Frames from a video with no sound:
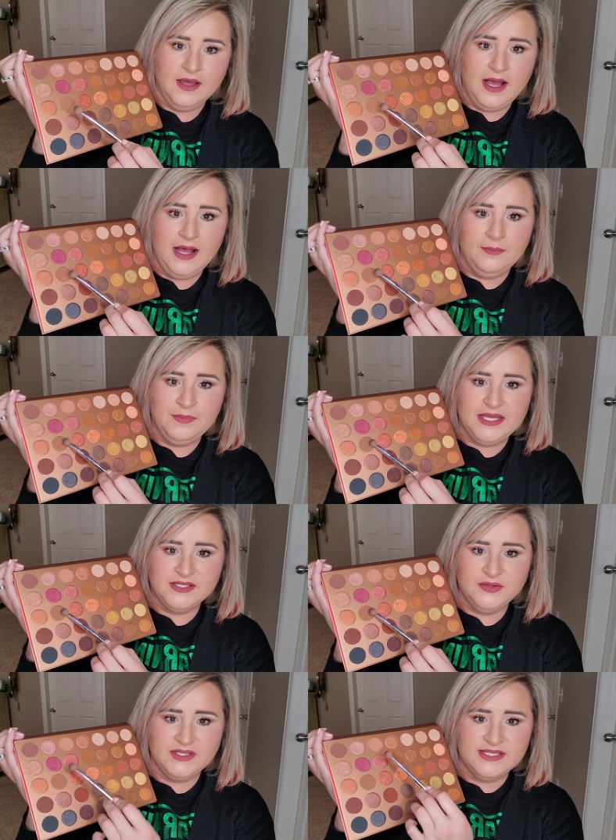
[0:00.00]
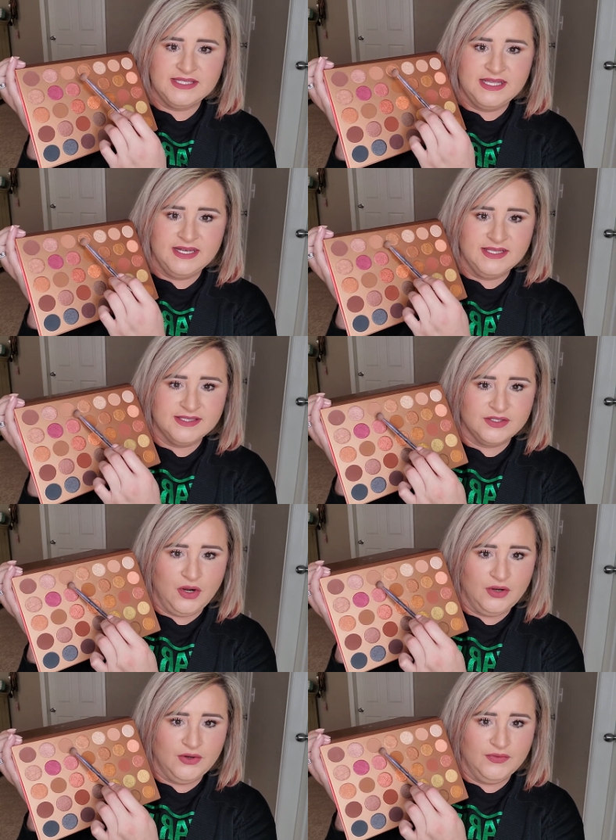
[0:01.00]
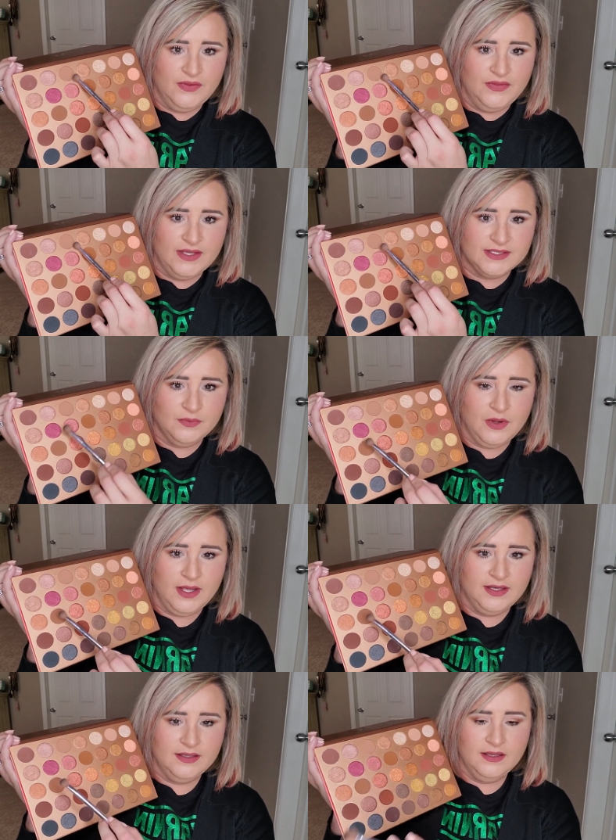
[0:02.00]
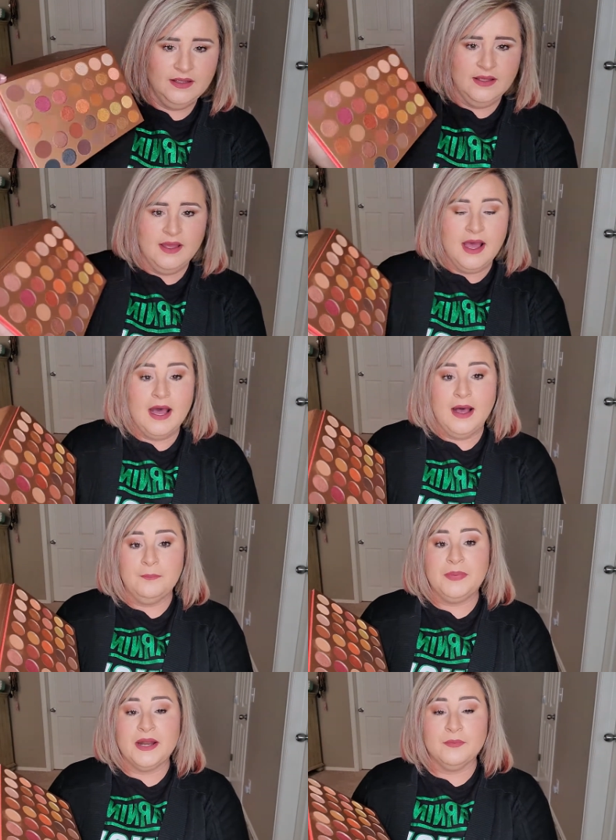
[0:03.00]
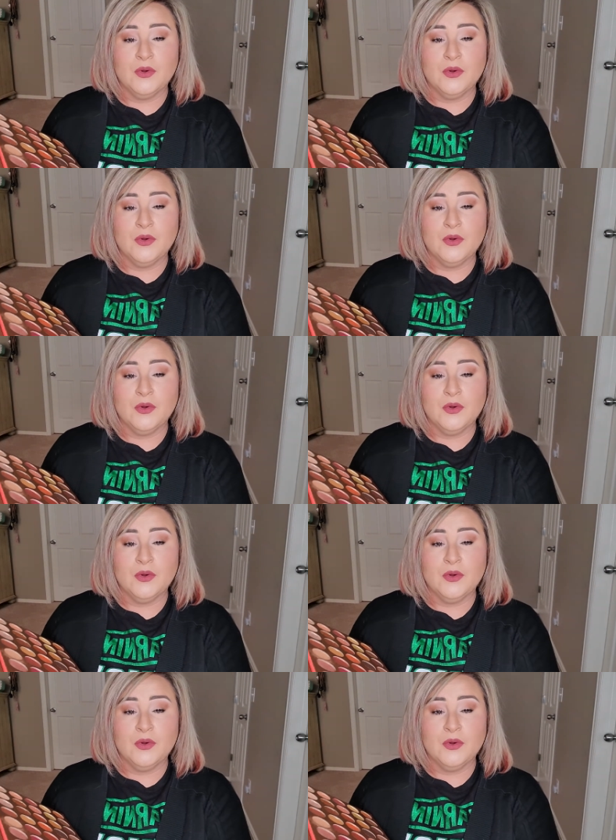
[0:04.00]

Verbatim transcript: um, because you can see it is darker than this one. Um, but I'm